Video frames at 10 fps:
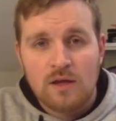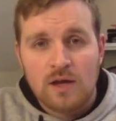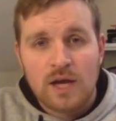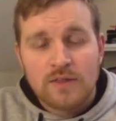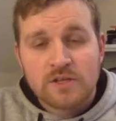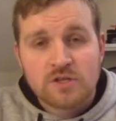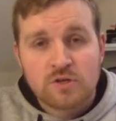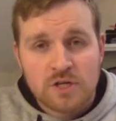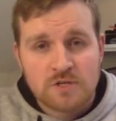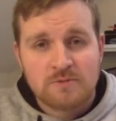And this
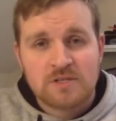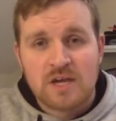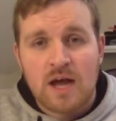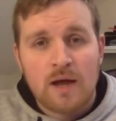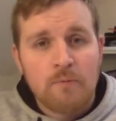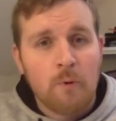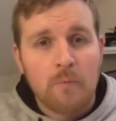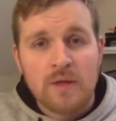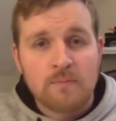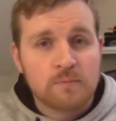Christmas, I will
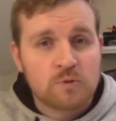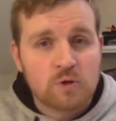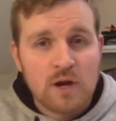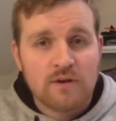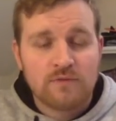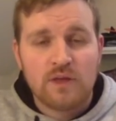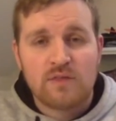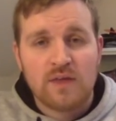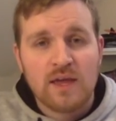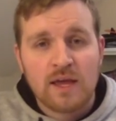be prayerfully
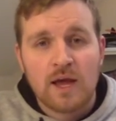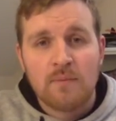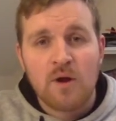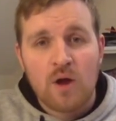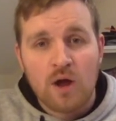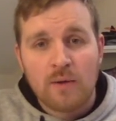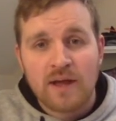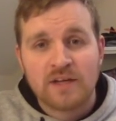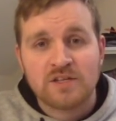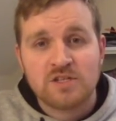thinking about how
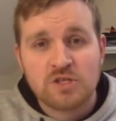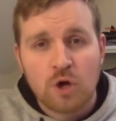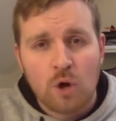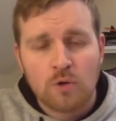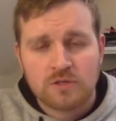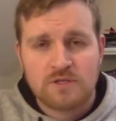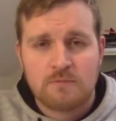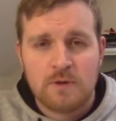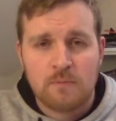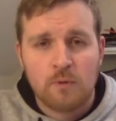I can talk to
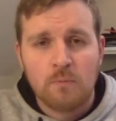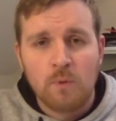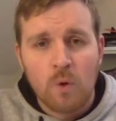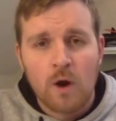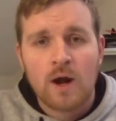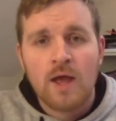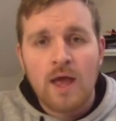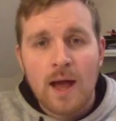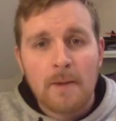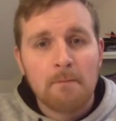people more
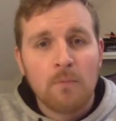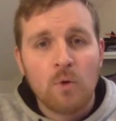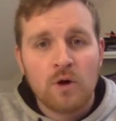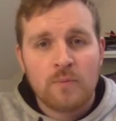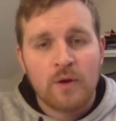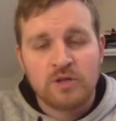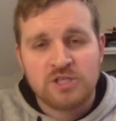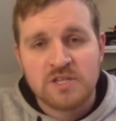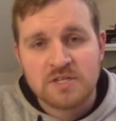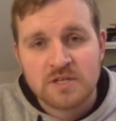and more about
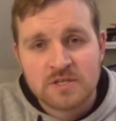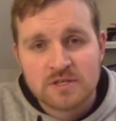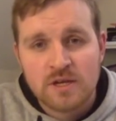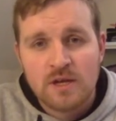Jesus,